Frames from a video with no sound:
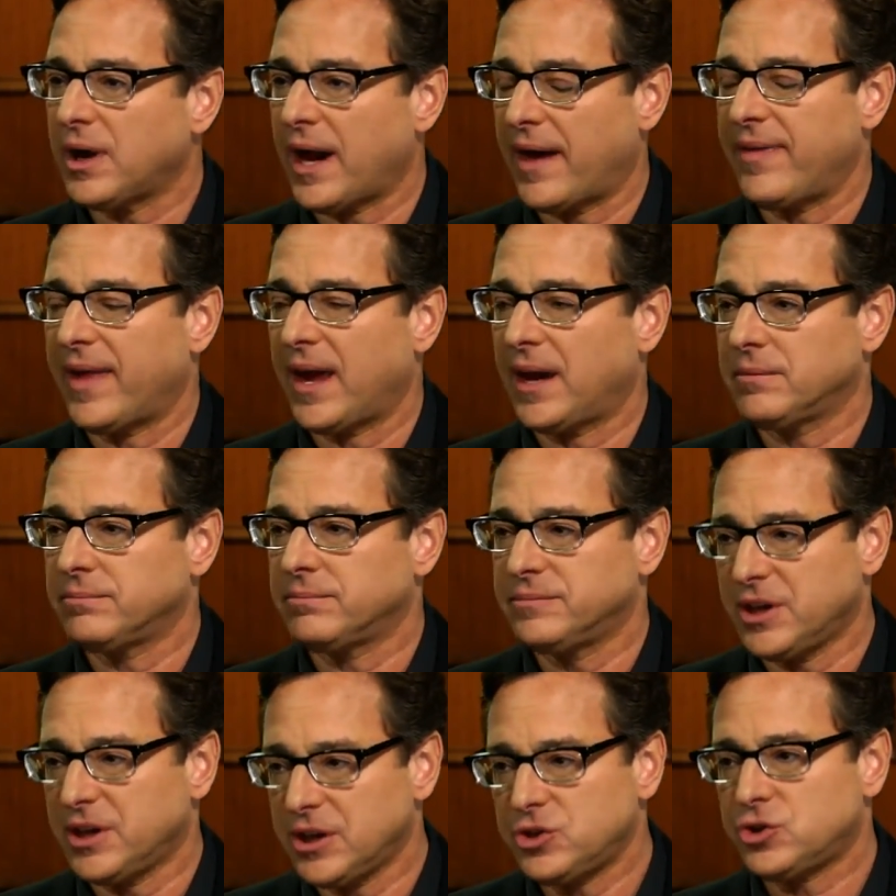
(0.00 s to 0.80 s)
And they
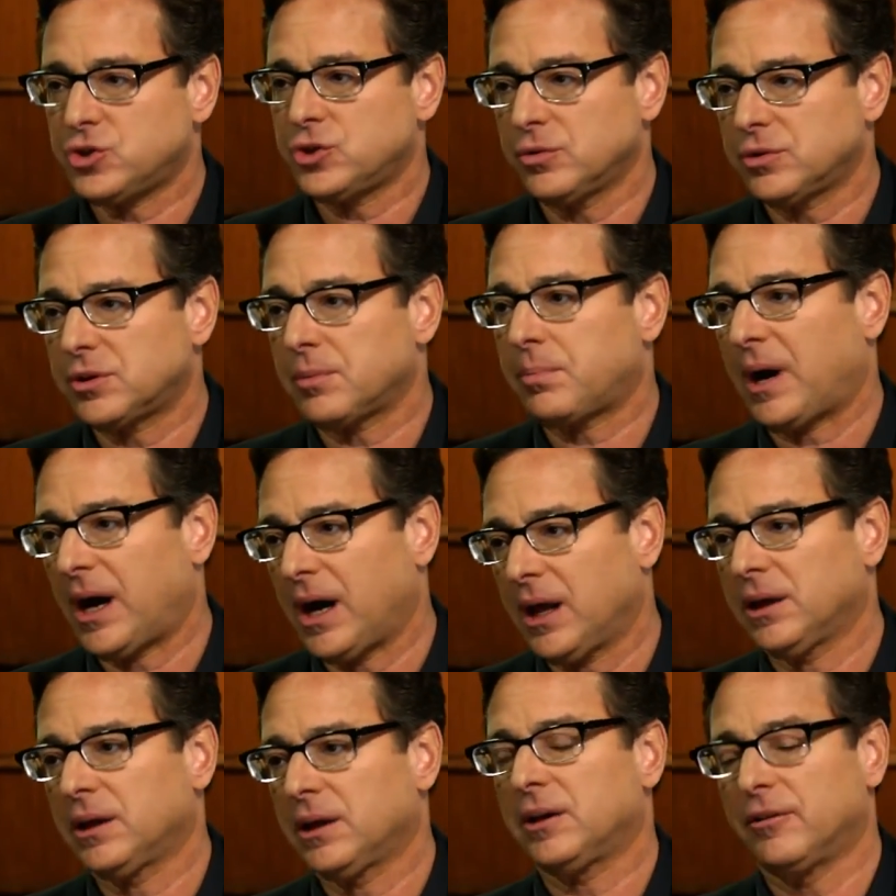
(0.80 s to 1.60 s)
did shoot the
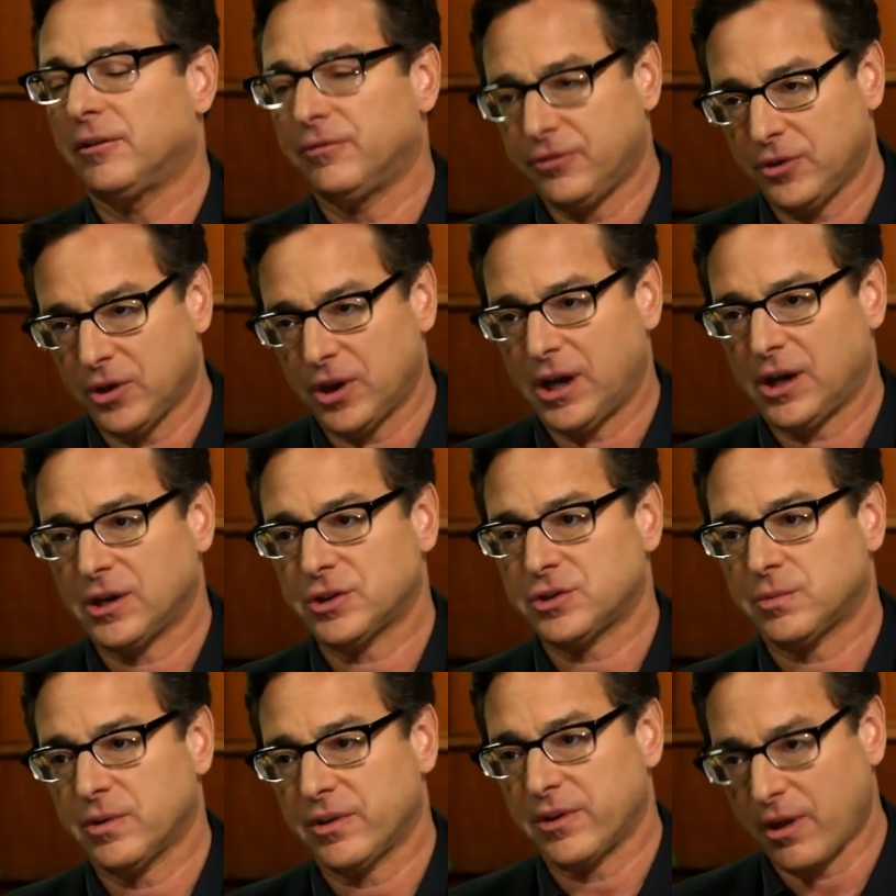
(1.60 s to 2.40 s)
pilot of Full
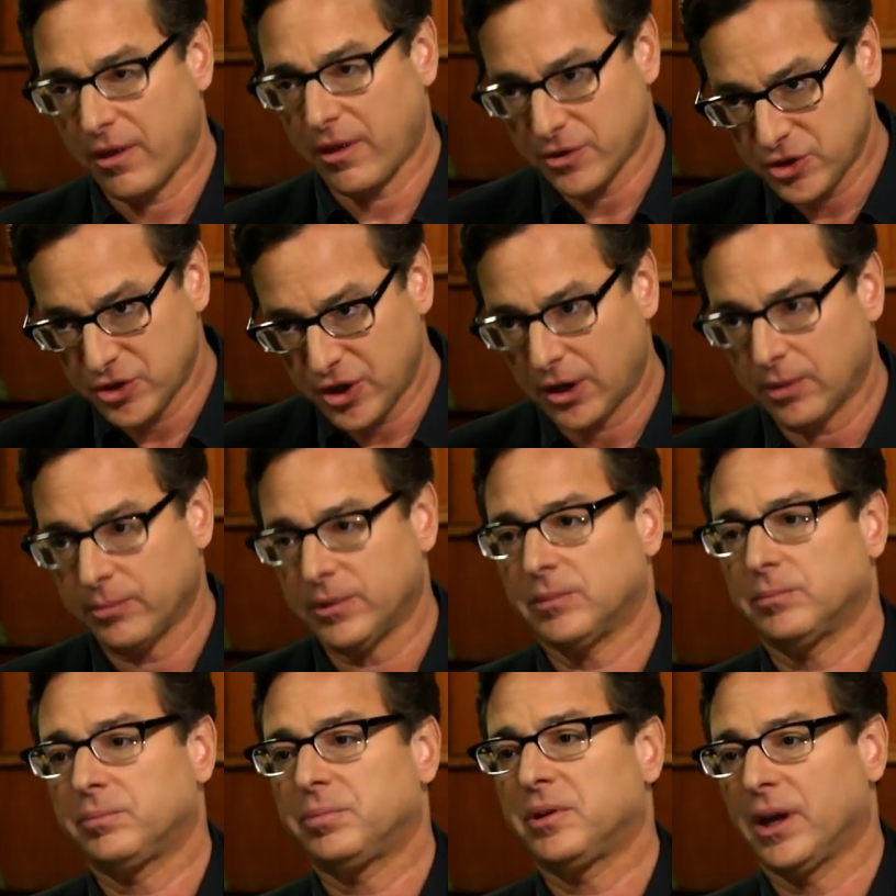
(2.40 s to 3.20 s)
House with another
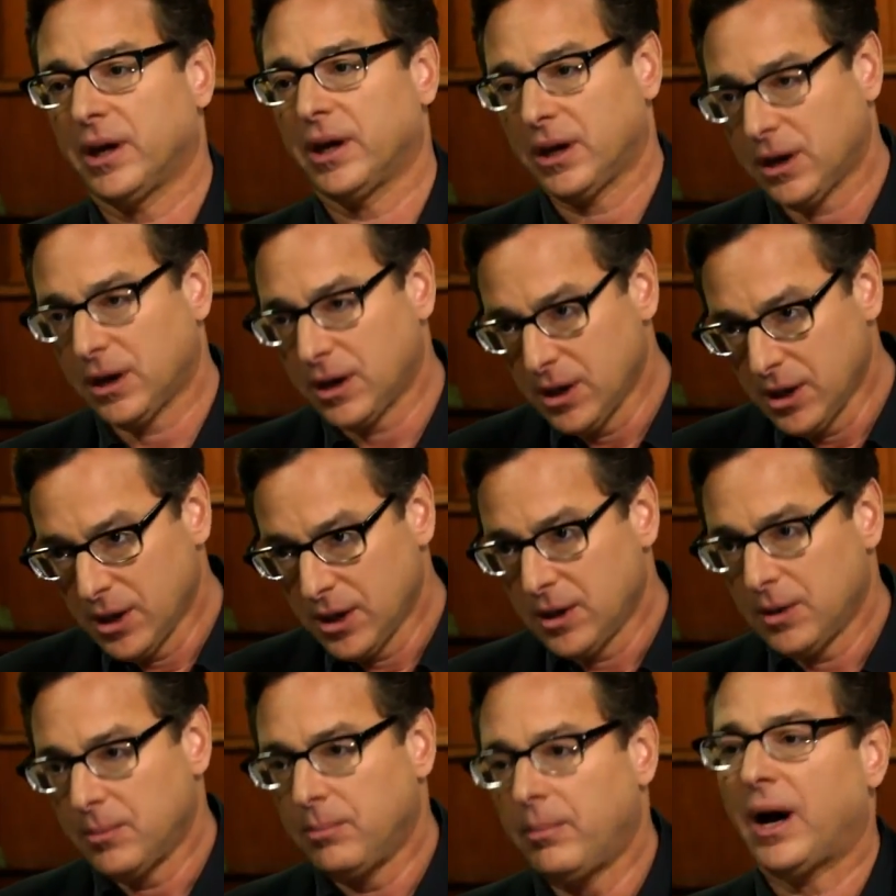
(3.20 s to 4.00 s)
gentleman playing
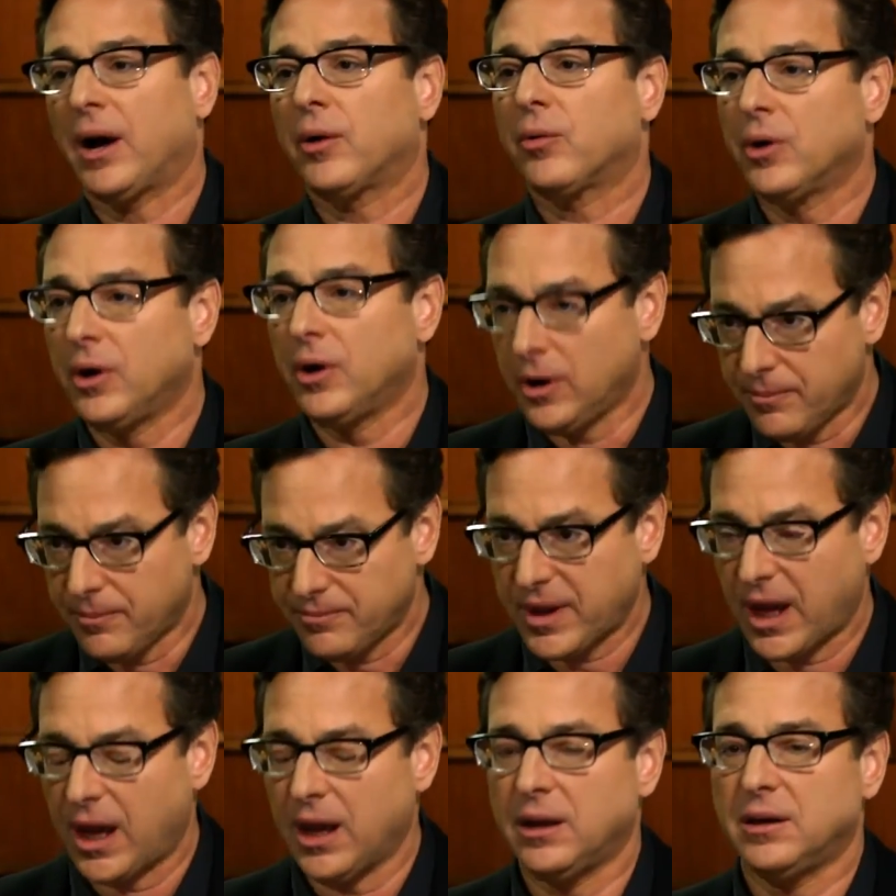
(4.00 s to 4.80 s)
really? my role.
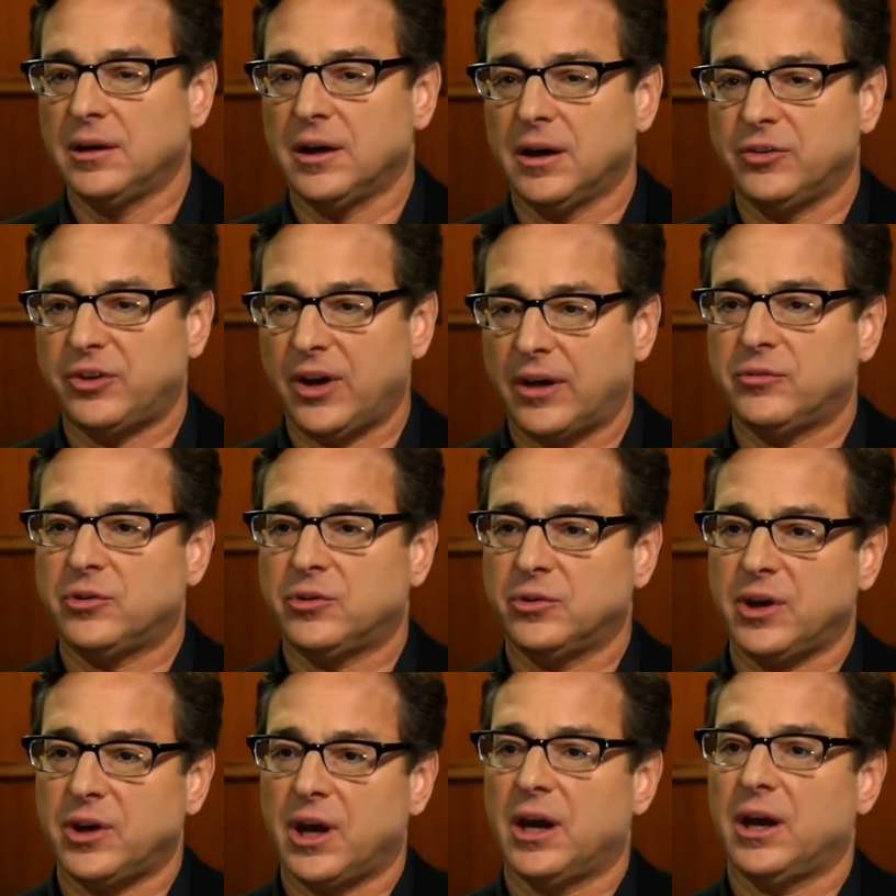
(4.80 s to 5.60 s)
And uh, Dave
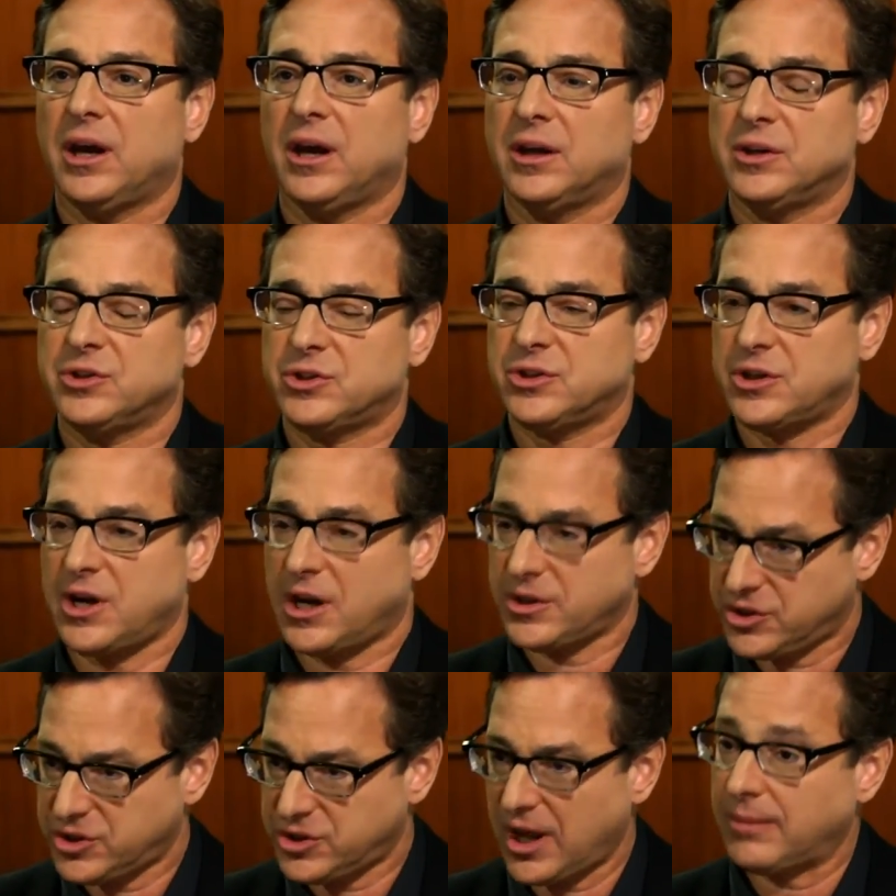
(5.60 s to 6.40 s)
Coulier and
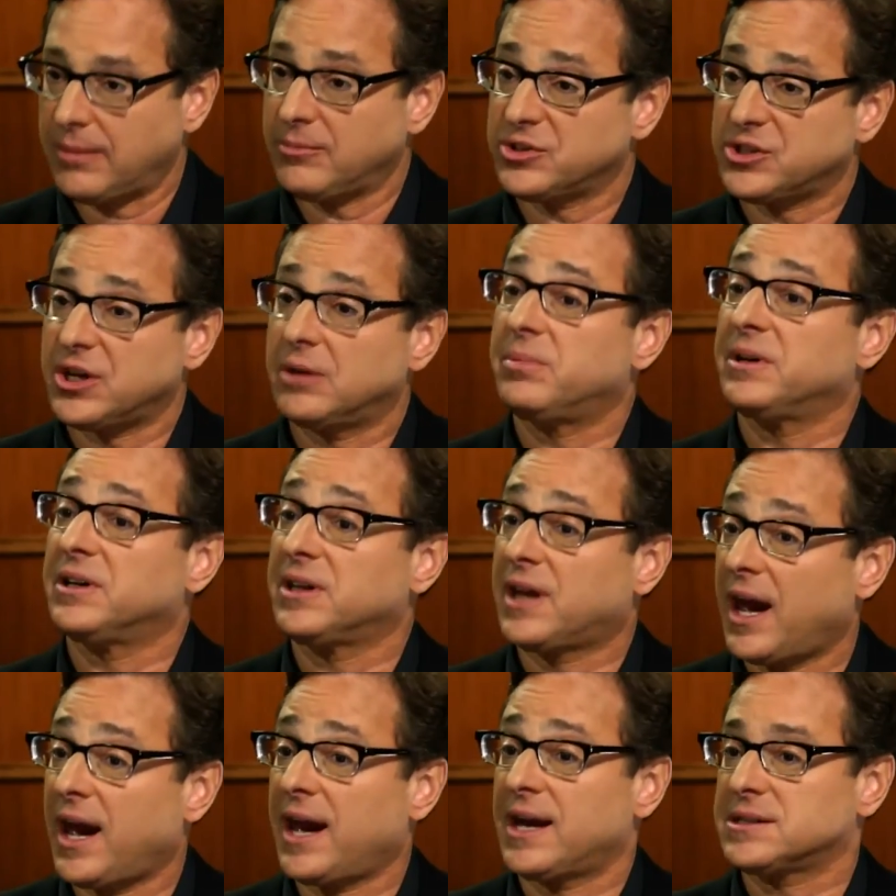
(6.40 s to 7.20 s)
John Stamos had been
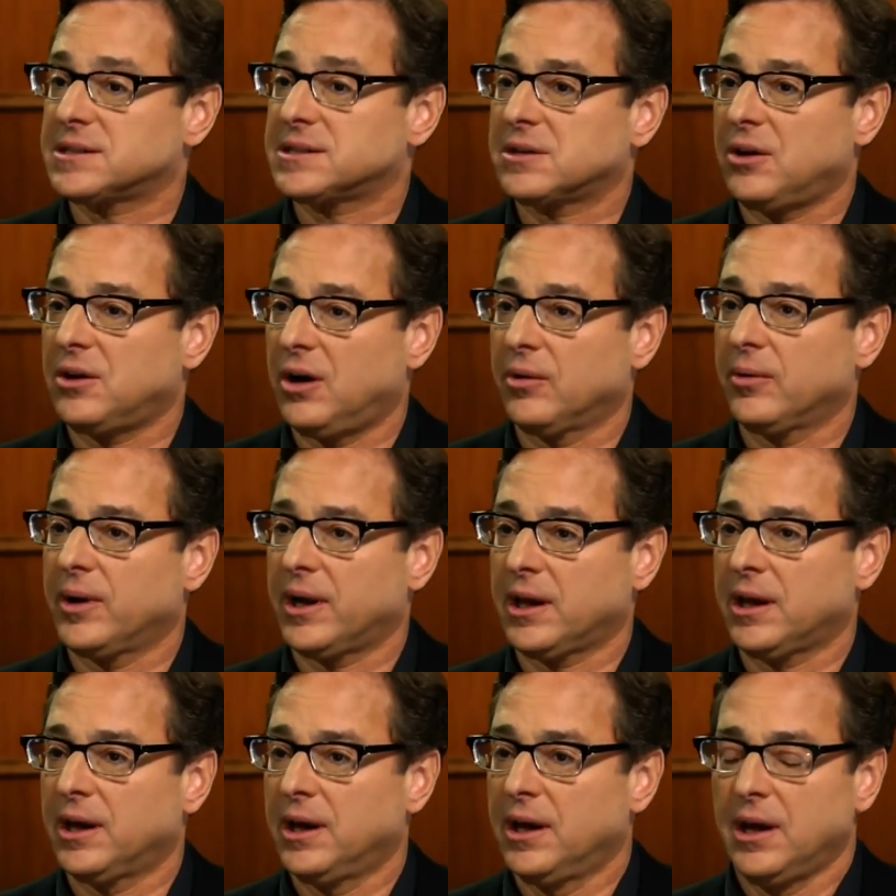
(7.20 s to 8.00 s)
cast
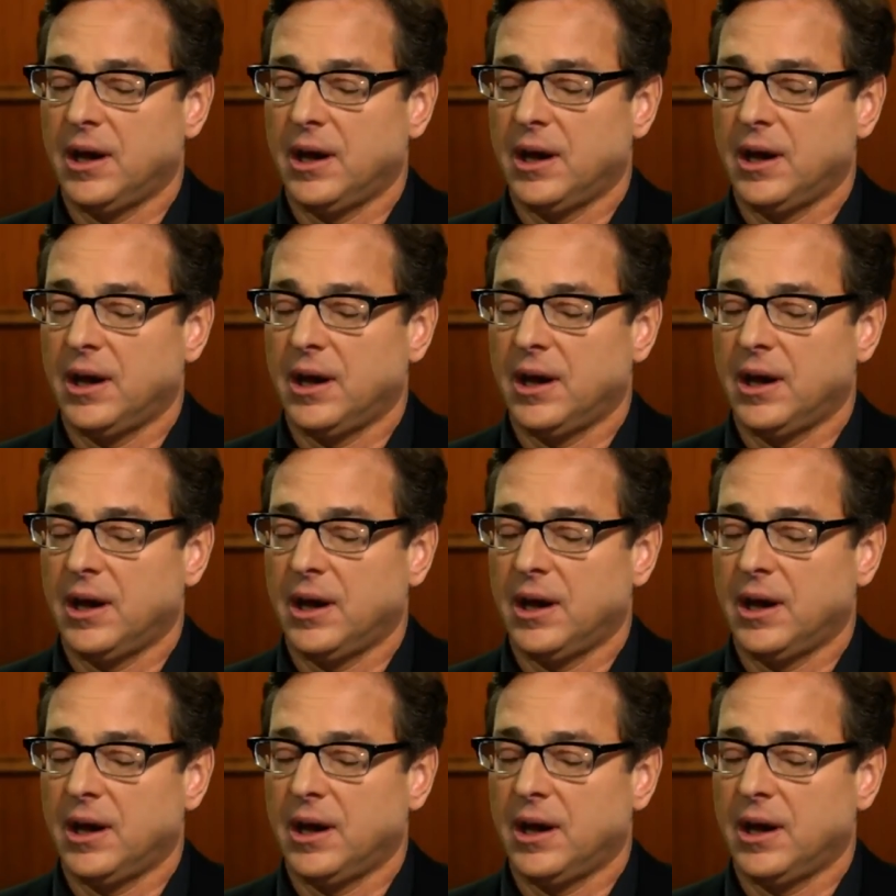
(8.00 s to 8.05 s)
already.